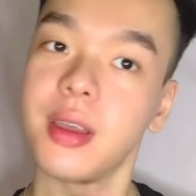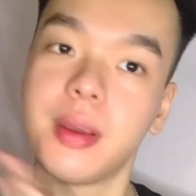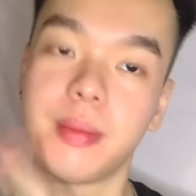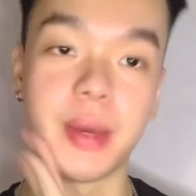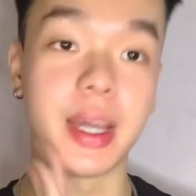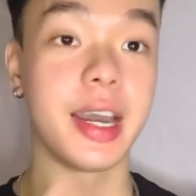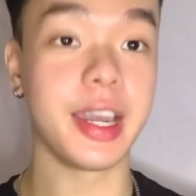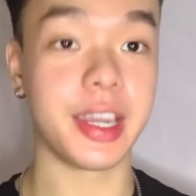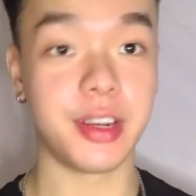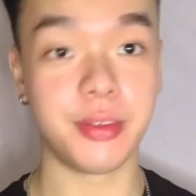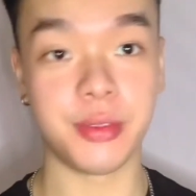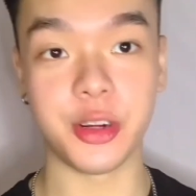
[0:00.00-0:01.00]
But I can
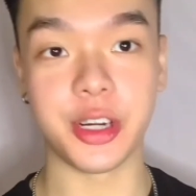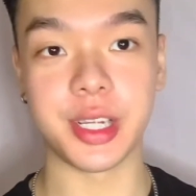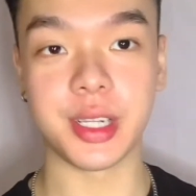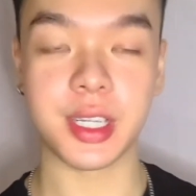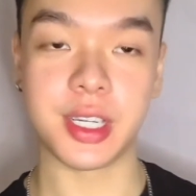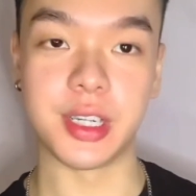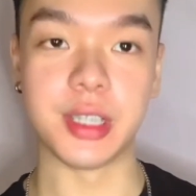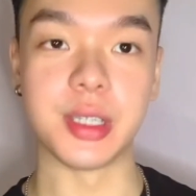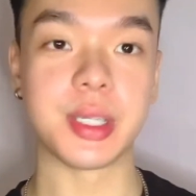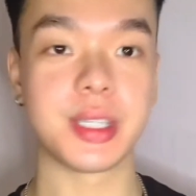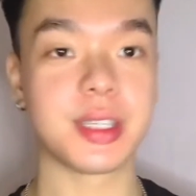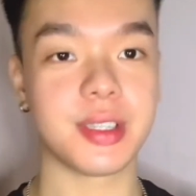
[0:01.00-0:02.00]
afford it
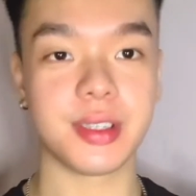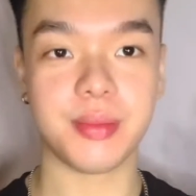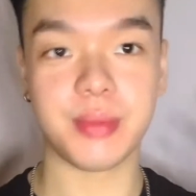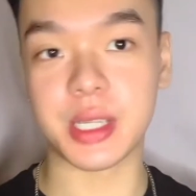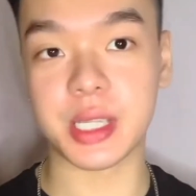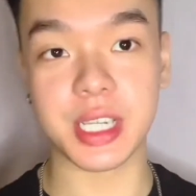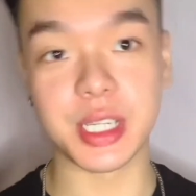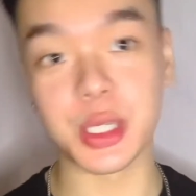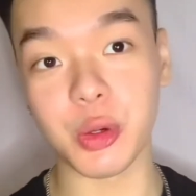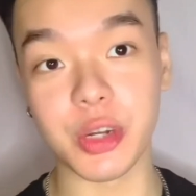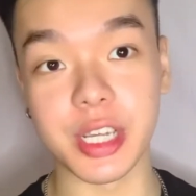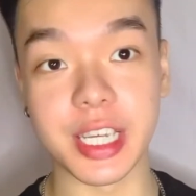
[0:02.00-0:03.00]
because my skin is
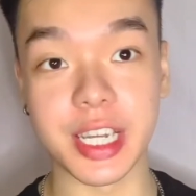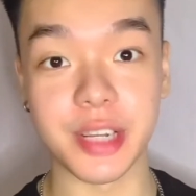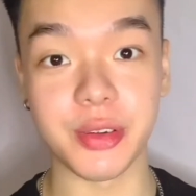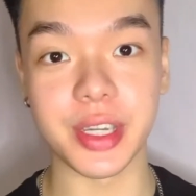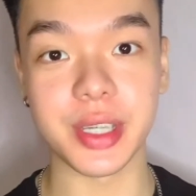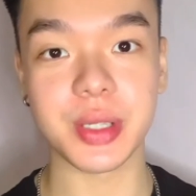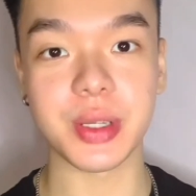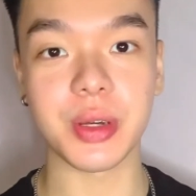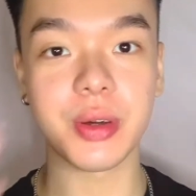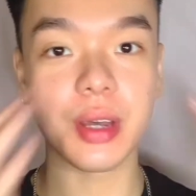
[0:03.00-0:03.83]
oily anyway, so